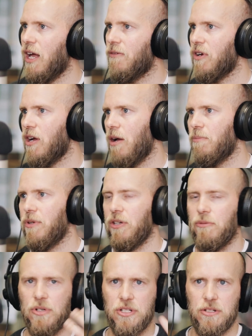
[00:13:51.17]
have a company,
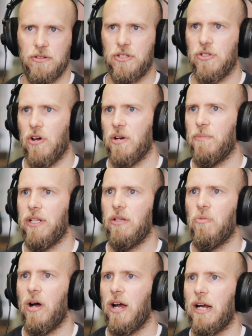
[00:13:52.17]
you must start a
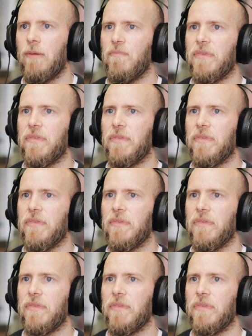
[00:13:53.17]
PTY,"